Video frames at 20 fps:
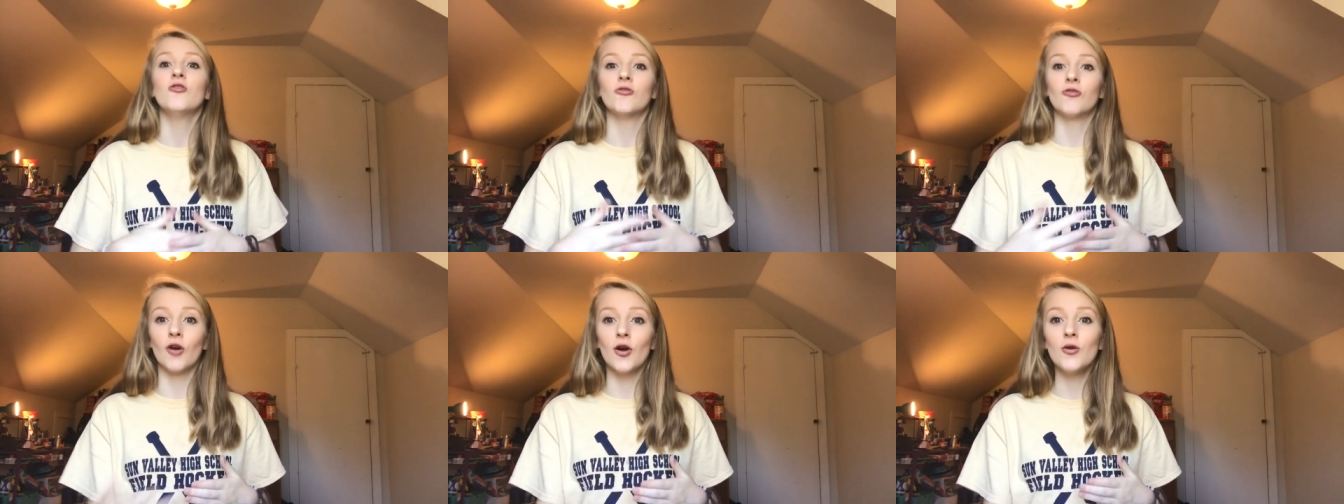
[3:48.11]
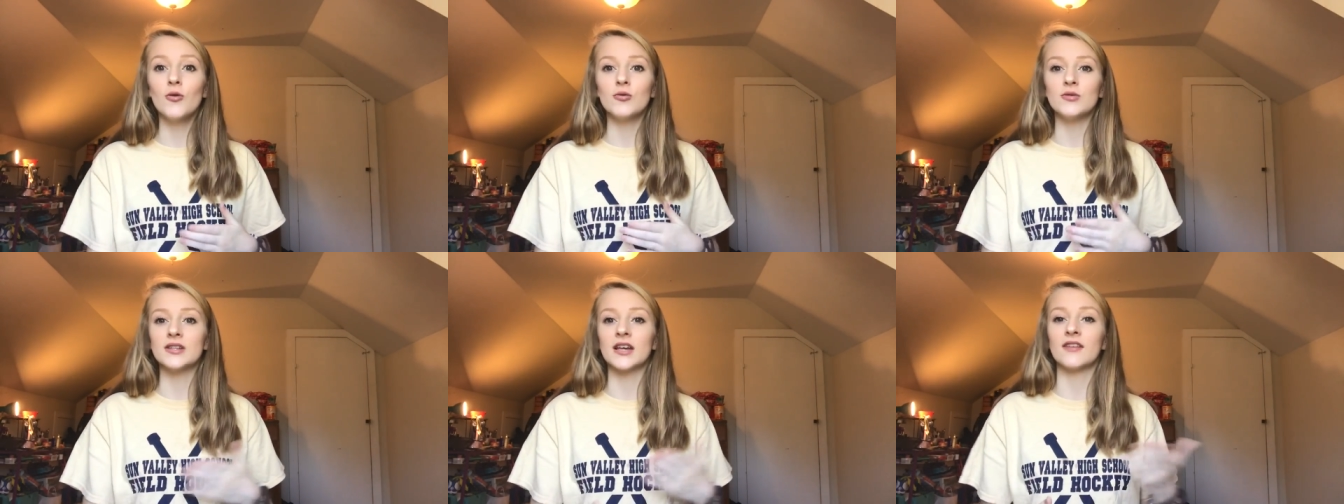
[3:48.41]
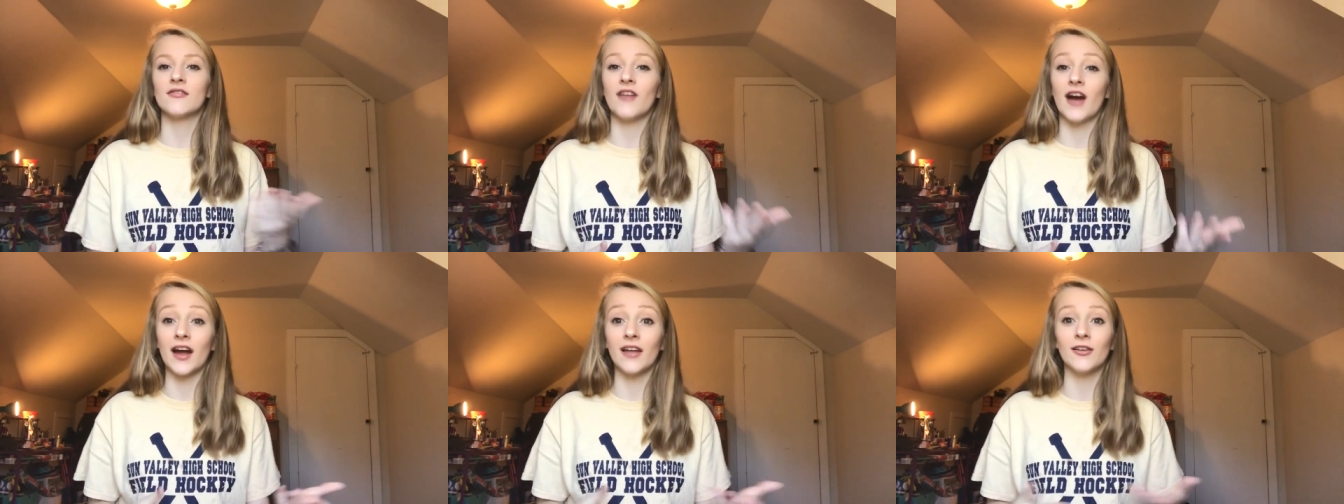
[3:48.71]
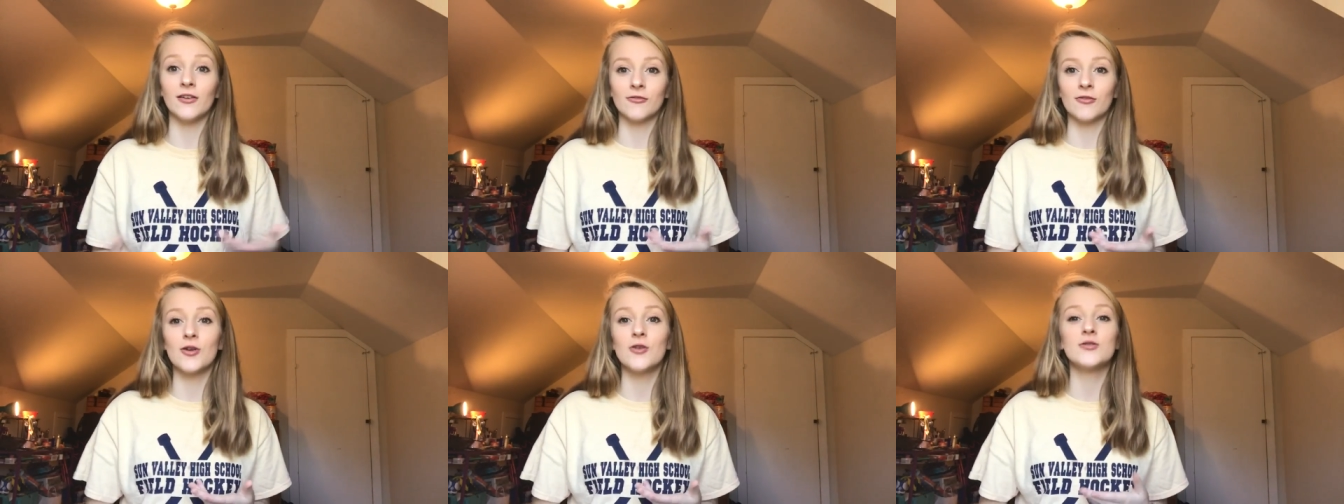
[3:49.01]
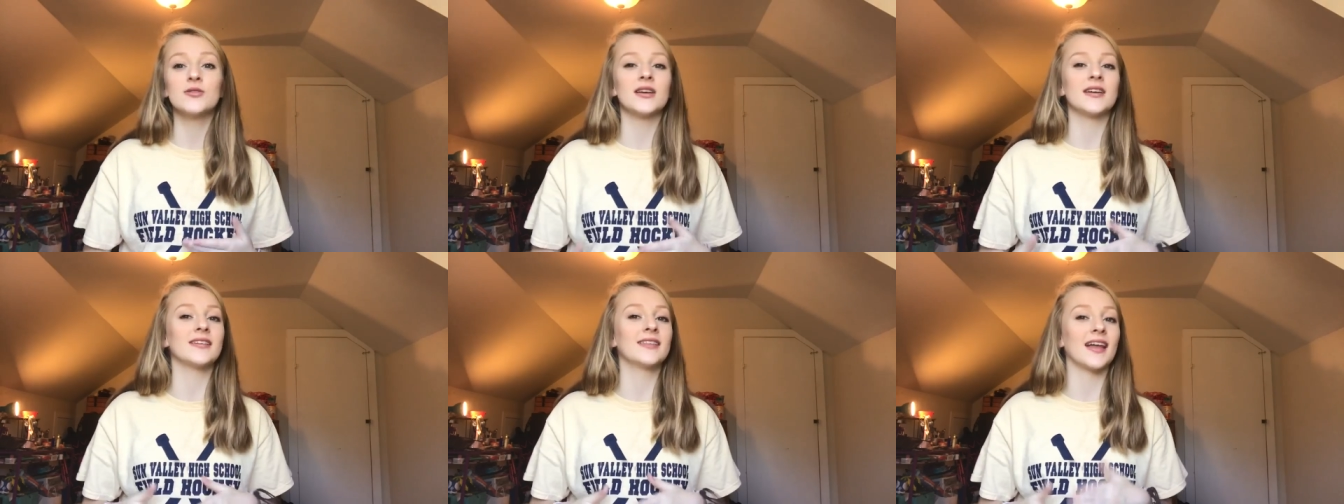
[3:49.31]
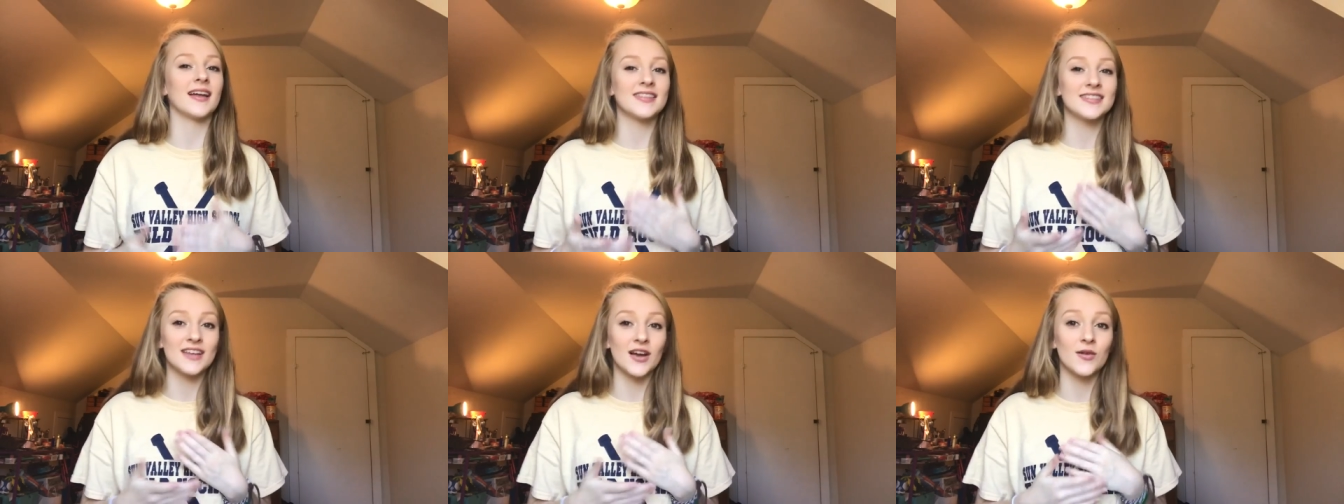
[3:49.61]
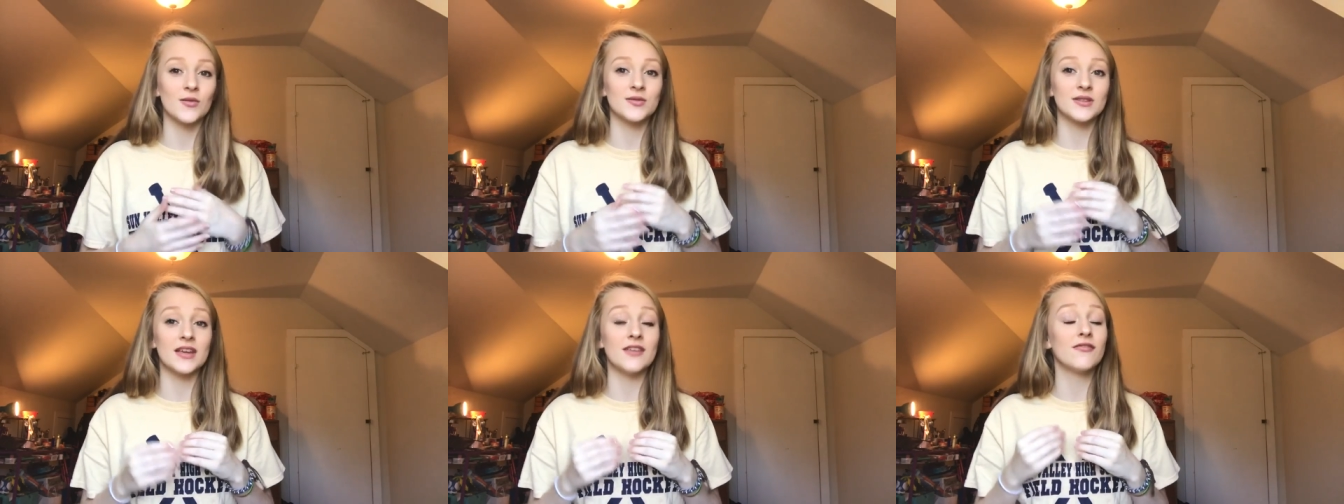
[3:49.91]
Rose, like Violet Rose, like that
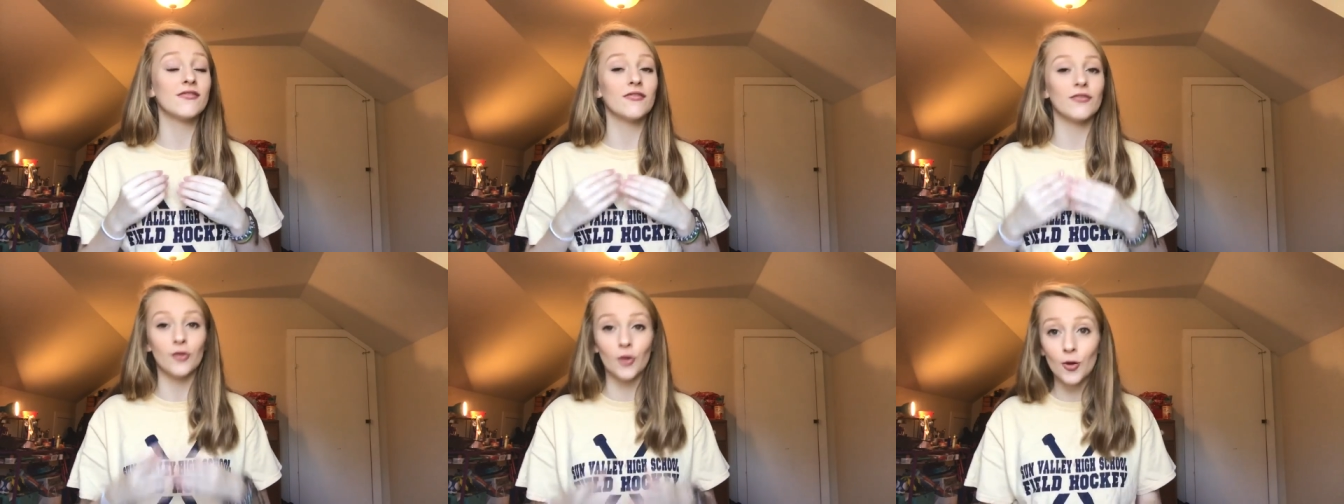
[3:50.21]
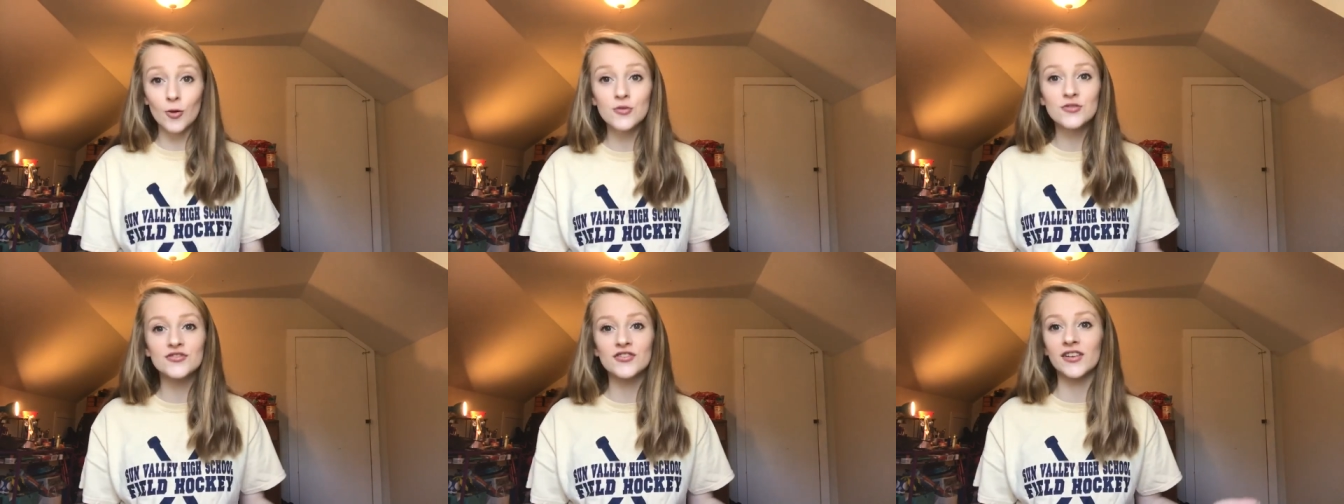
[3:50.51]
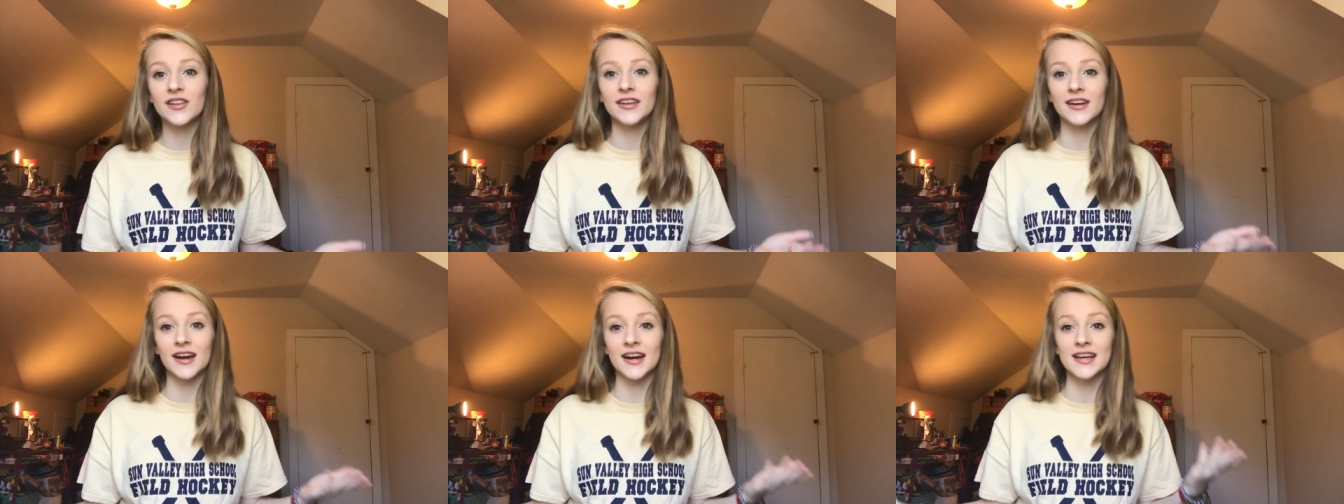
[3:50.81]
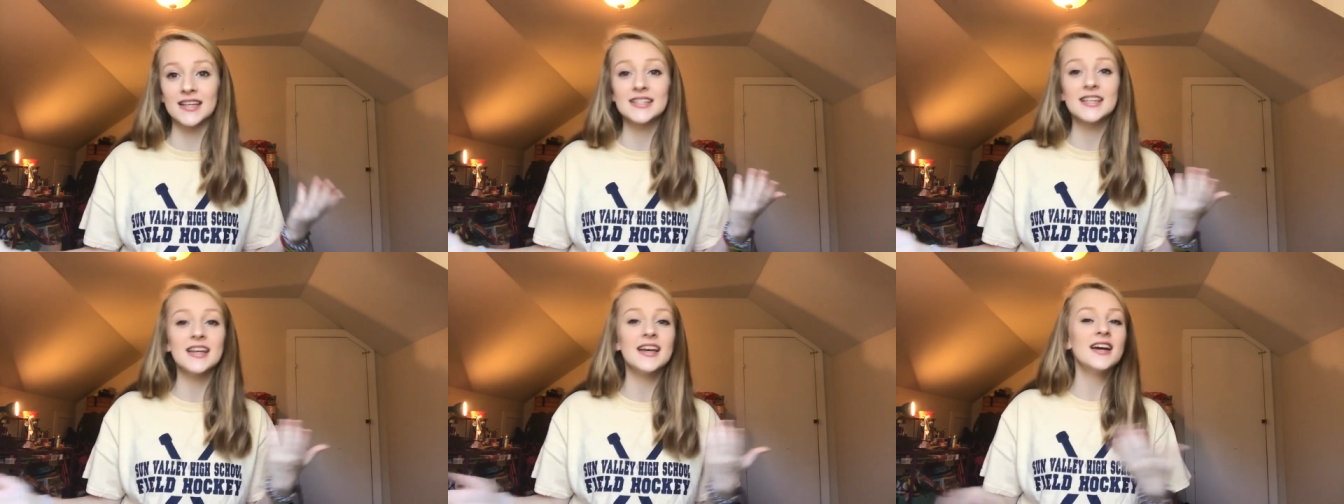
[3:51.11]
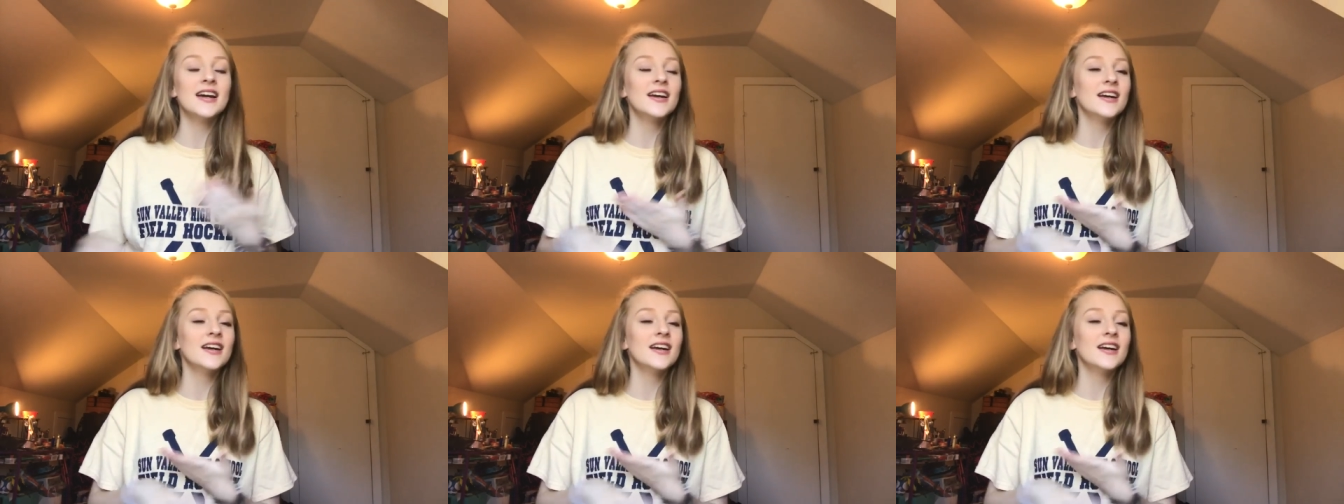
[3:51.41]
sounds it flows really nice.